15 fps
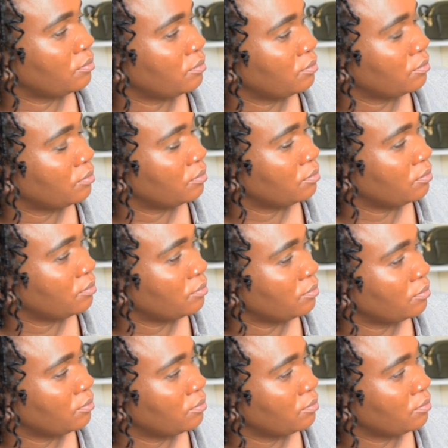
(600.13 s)

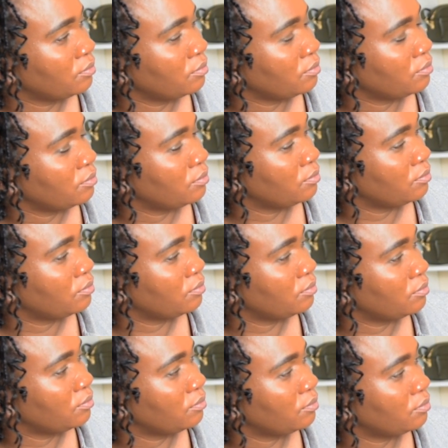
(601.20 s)

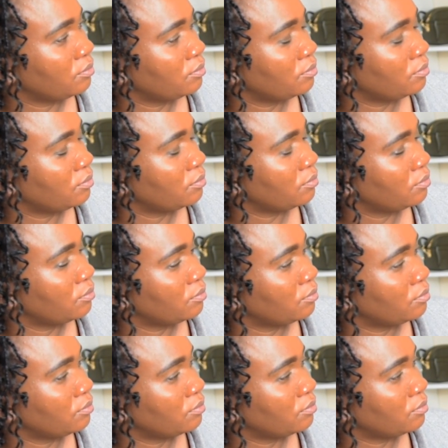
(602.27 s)

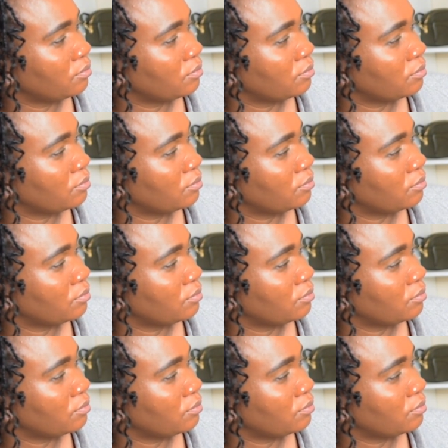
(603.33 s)
(not speaking)